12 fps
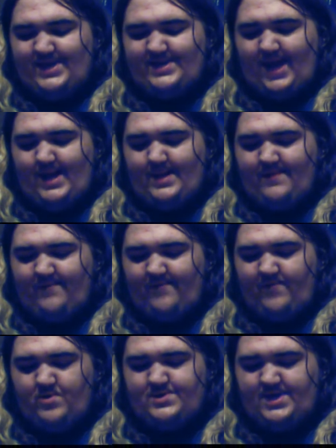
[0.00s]

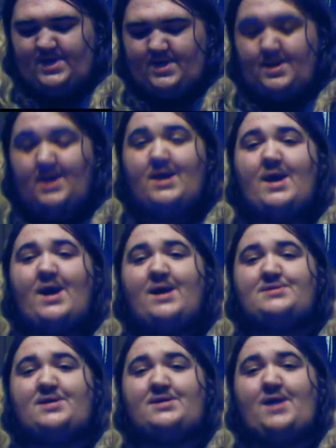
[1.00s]
Collett14. Hey,
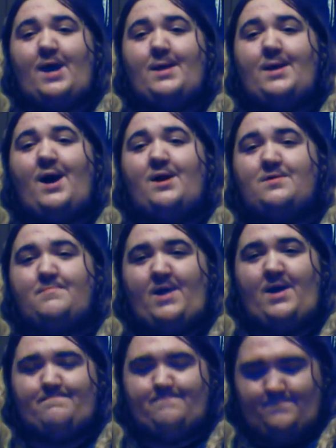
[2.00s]
T. Collett, how you been?
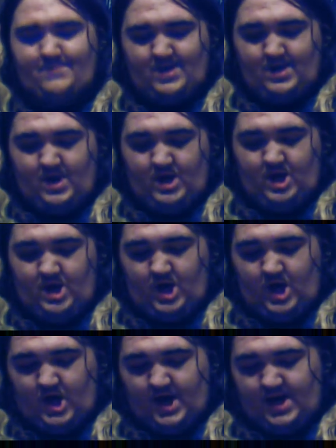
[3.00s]

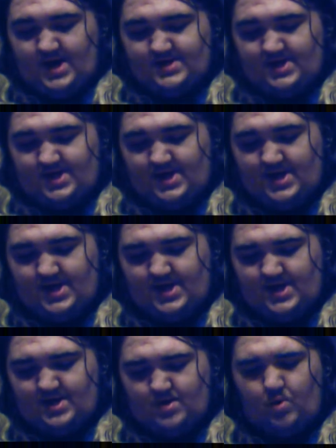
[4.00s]
And he
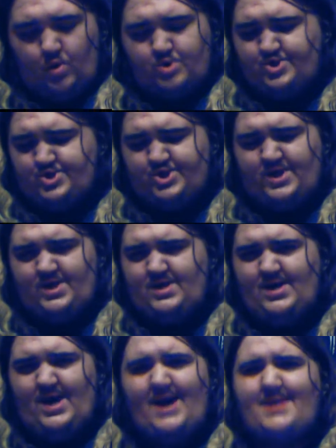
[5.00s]
or she,
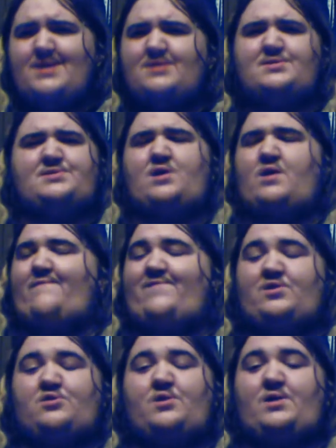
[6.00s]
I need to start
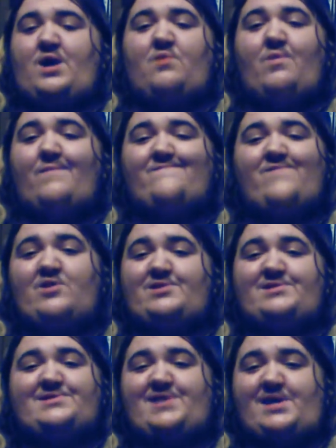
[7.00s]
figuring out what fucking
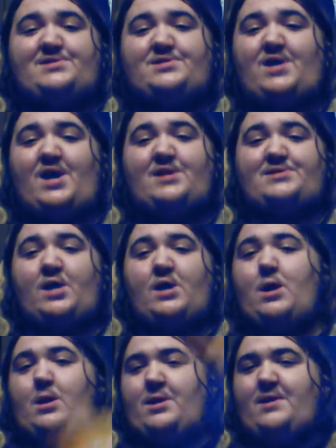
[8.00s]
sex you guys.
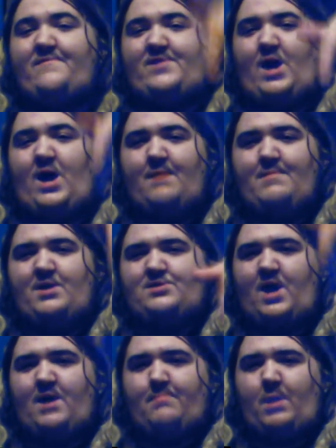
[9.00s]
Leave a comment
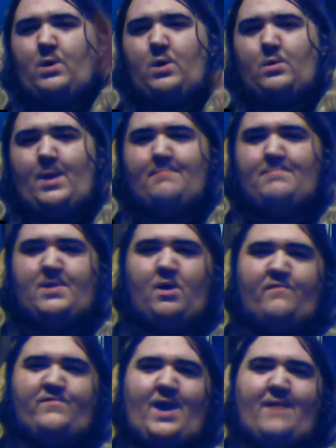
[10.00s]
down below. Let me know if you
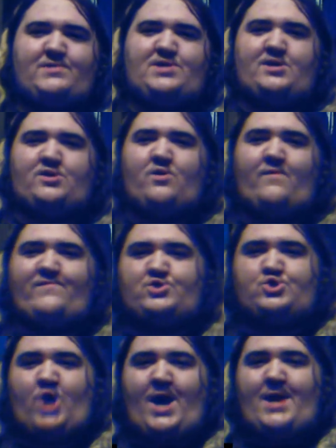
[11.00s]
have a dick or a
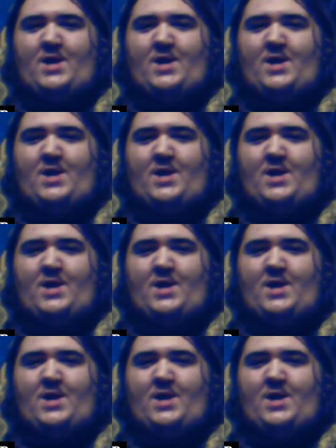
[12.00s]
vagina.